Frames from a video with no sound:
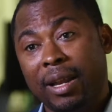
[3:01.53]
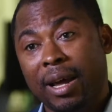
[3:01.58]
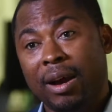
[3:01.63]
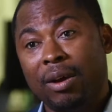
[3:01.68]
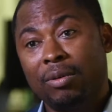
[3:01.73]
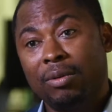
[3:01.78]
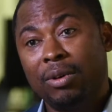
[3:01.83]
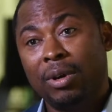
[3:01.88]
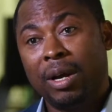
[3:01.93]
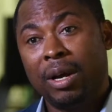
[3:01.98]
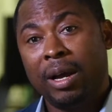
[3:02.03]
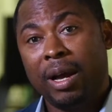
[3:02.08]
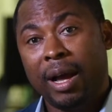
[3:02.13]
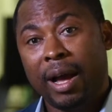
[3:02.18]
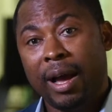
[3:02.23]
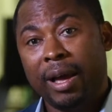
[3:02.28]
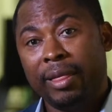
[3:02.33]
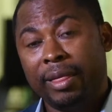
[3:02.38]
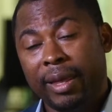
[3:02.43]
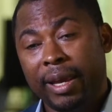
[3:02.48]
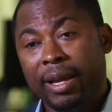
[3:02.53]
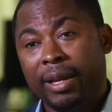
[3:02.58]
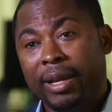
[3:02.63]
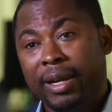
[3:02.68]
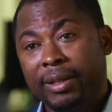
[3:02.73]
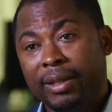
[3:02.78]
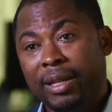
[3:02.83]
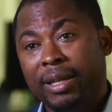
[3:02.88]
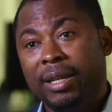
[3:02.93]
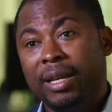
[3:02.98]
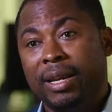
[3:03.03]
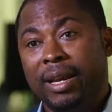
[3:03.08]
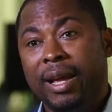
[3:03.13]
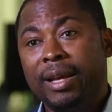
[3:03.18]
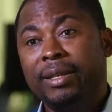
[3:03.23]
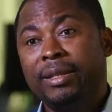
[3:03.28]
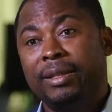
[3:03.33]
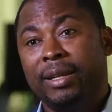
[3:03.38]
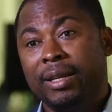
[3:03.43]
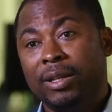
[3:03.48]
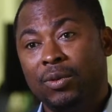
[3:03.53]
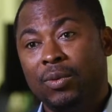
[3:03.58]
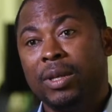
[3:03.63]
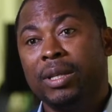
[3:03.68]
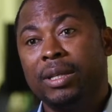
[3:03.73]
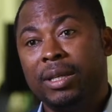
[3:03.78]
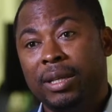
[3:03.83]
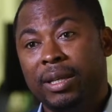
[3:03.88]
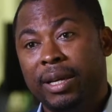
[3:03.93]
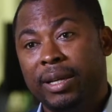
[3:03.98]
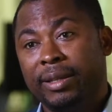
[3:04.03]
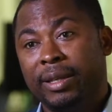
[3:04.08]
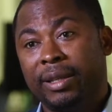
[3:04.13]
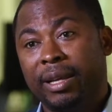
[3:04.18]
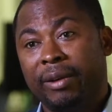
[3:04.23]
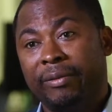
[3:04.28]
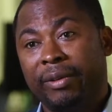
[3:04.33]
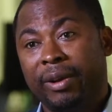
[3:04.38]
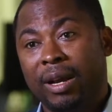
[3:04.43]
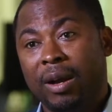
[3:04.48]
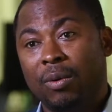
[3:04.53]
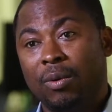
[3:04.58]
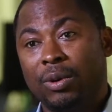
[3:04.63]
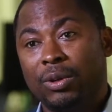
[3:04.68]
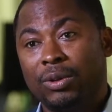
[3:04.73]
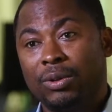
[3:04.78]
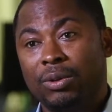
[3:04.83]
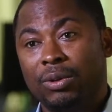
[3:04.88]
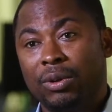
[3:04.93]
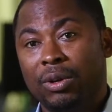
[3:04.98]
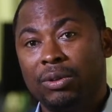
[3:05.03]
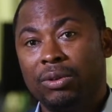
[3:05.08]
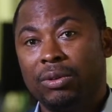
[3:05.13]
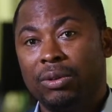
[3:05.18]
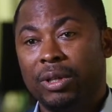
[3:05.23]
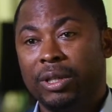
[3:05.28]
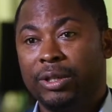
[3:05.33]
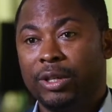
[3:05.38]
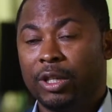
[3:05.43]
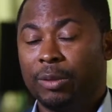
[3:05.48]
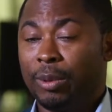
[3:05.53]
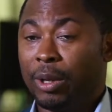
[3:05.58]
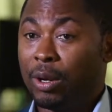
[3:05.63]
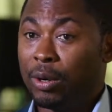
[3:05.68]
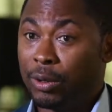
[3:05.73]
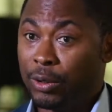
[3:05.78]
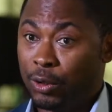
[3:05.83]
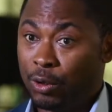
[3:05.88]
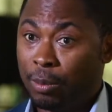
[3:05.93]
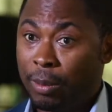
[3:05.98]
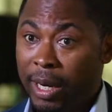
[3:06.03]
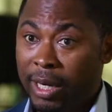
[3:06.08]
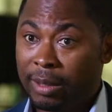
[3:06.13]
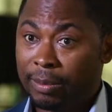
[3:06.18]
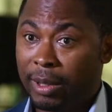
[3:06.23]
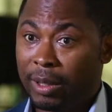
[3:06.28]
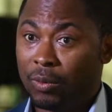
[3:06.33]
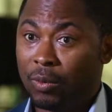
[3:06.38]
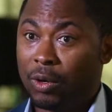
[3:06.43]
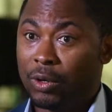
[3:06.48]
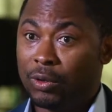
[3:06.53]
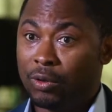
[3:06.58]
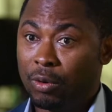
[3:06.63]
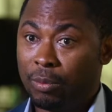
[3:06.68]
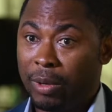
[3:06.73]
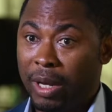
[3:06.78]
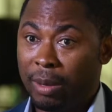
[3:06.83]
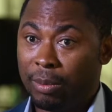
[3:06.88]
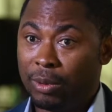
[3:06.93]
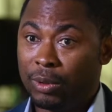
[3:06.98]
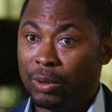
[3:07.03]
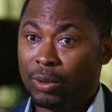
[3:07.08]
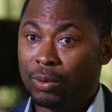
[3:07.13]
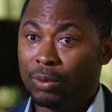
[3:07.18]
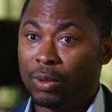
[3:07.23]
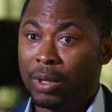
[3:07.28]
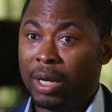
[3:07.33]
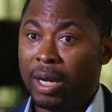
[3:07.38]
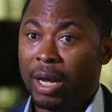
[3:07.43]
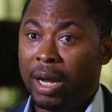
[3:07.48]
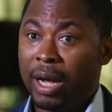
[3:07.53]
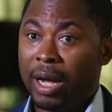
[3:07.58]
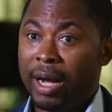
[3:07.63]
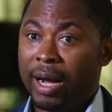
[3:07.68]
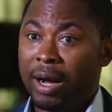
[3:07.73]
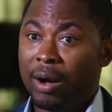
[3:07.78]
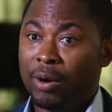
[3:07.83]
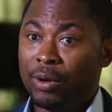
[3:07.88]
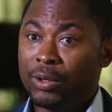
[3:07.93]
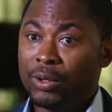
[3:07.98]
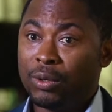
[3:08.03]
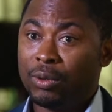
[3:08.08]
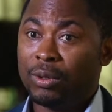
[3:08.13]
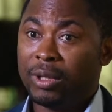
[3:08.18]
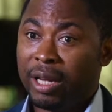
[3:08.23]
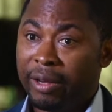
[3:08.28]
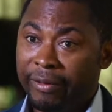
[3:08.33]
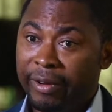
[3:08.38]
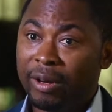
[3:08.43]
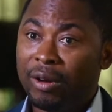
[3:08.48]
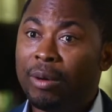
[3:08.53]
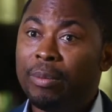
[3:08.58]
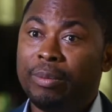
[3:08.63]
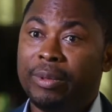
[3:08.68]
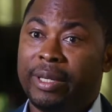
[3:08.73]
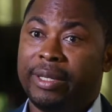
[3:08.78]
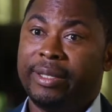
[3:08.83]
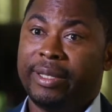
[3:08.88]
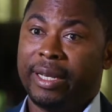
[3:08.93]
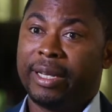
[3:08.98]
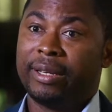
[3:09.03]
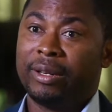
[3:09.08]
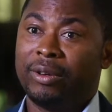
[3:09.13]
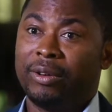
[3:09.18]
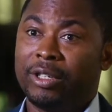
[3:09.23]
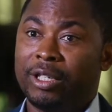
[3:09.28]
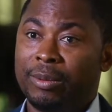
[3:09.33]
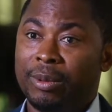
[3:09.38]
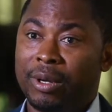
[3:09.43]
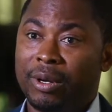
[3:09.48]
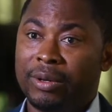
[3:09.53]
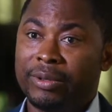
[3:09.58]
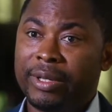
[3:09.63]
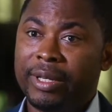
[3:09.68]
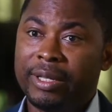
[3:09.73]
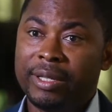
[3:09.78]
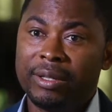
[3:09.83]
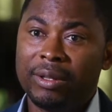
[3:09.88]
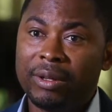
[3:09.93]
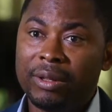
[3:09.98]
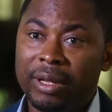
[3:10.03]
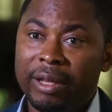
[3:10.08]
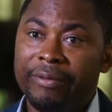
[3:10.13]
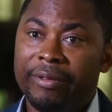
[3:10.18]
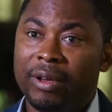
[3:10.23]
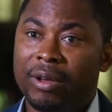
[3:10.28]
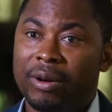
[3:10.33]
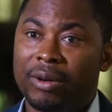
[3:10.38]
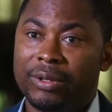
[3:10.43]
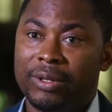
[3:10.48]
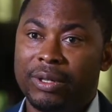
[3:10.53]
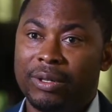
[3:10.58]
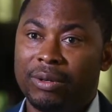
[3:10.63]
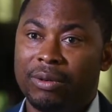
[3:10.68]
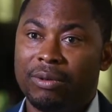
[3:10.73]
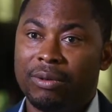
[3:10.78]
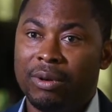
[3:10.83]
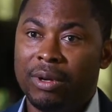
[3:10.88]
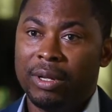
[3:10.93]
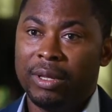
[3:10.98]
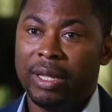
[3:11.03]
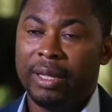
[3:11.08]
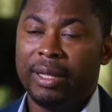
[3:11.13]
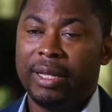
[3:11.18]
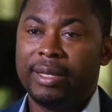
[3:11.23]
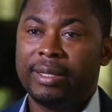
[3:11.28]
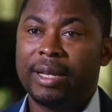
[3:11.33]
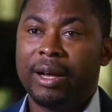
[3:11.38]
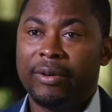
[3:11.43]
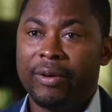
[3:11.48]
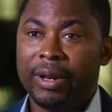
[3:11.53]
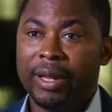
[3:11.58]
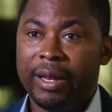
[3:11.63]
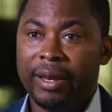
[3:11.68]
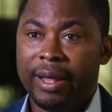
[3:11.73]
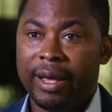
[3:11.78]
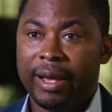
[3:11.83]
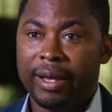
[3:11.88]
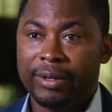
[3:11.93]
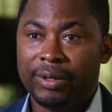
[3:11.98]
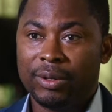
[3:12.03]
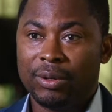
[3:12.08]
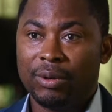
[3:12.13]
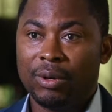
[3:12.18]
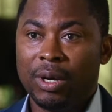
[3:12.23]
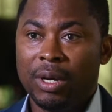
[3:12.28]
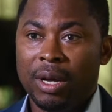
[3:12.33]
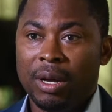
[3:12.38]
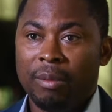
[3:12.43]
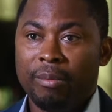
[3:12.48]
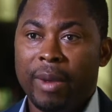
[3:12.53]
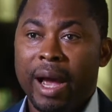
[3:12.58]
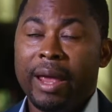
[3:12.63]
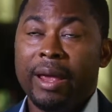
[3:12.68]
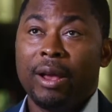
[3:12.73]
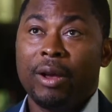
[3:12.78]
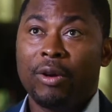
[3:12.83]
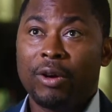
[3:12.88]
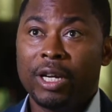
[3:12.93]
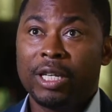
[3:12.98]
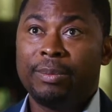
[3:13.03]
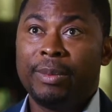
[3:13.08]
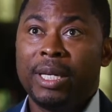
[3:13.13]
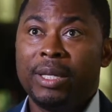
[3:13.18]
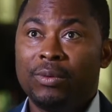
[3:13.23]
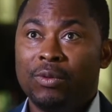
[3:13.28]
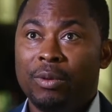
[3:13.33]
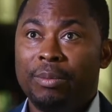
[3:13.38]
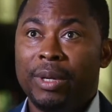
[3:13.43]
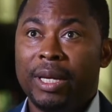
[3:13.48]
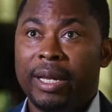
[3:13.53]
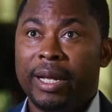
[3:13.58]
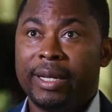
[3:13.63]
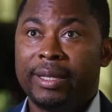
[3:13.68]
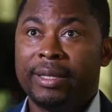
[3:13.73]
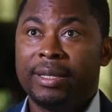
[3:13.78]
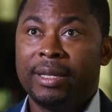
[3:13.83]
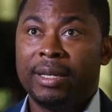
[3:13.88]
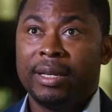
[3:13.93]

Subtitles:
now, I think that in the next 10, 20 years that Africa will also not only just be consumers, but we'll also be able to also develop this technology, because it's not difficult, you know, the things are already there. So my encouragement will be that,